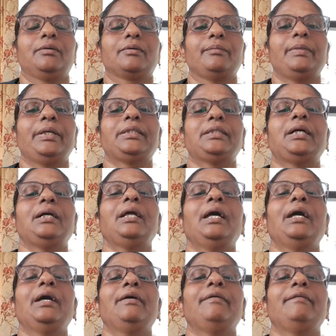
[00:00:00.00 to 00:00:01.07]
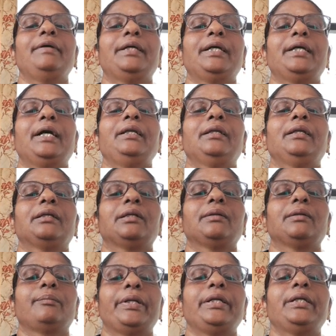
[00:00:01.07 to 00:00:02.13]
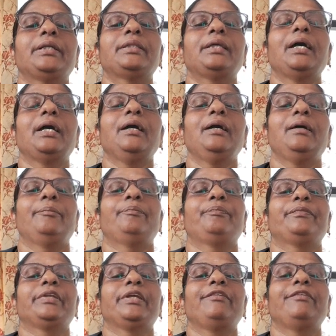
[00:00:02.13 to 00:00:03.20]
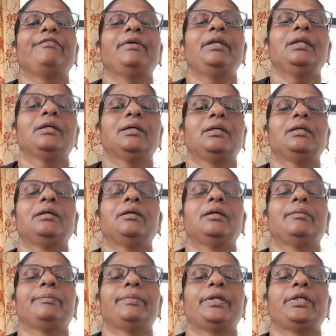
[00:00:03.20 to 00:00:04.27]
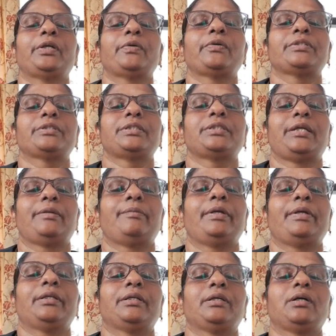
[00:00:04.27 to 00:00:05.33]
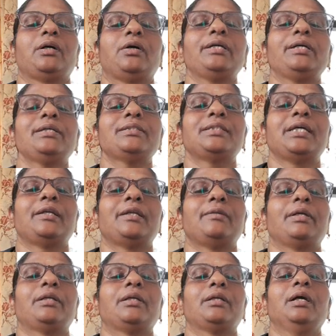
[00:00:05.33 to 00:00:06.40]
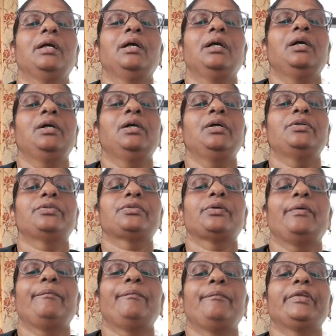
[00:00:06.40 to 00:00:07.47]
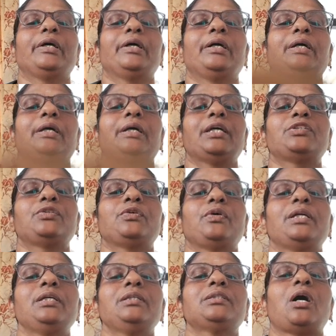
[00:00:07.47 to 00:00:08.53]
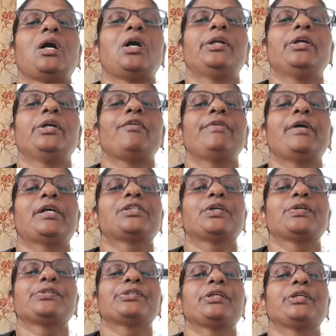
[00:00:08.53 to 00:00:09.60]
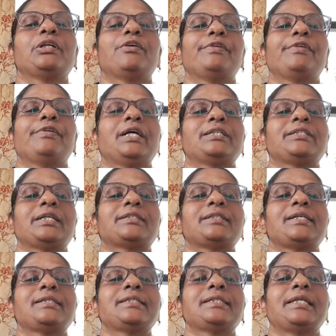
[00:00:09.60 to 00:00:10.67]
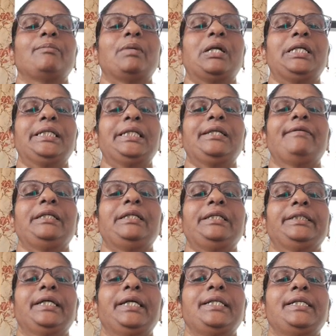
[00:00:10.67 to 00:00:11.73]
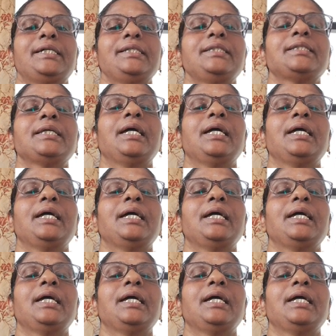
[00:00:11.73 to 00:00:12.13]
method we can print the given printout statement or a statement. So next one is order of execution of a constructors in multi-level inheritance.